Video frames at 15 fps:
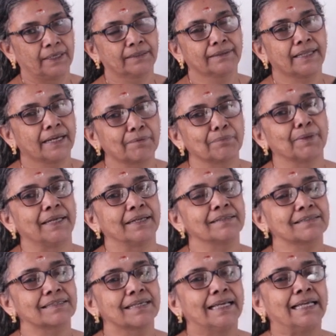That
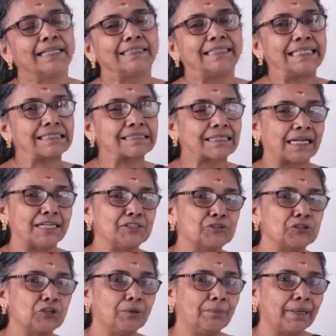means this
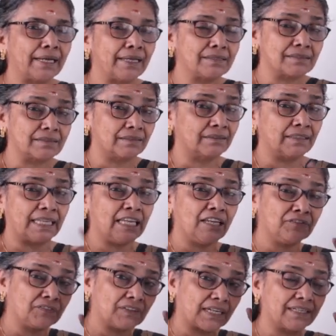consumer is,
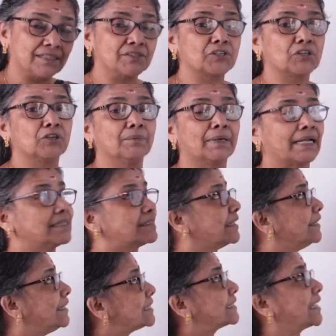if the consumer is
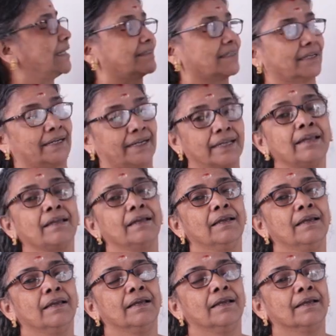in this category
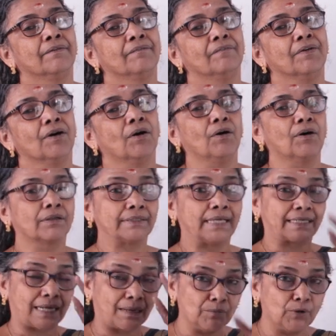or
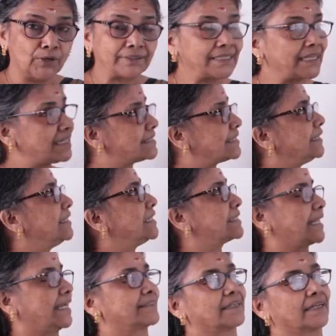that commodity is in this
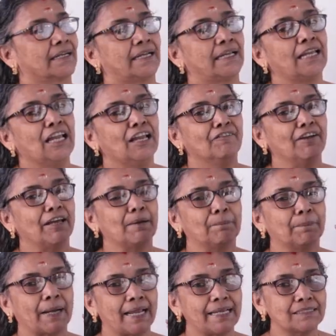category, when
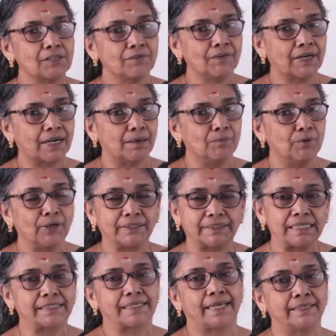price of a
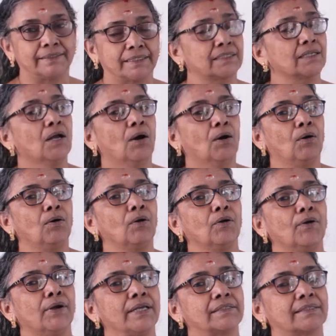commodity changes, all
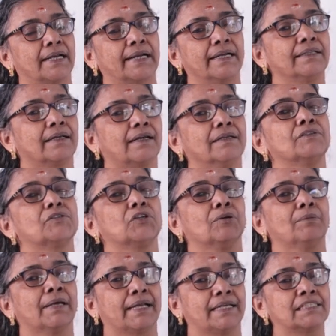on a sudden the
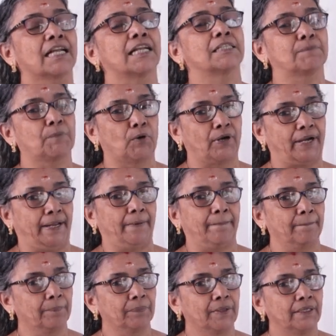consumer is
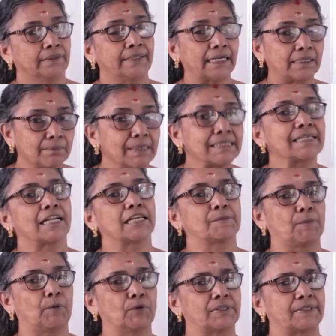responding. That much
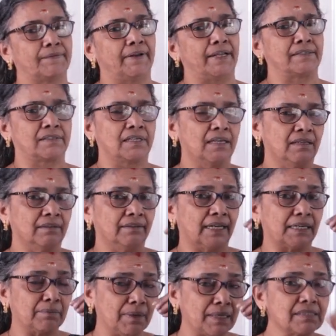responsiveness,
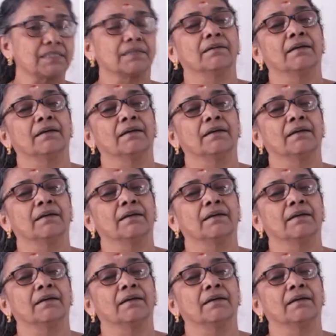that much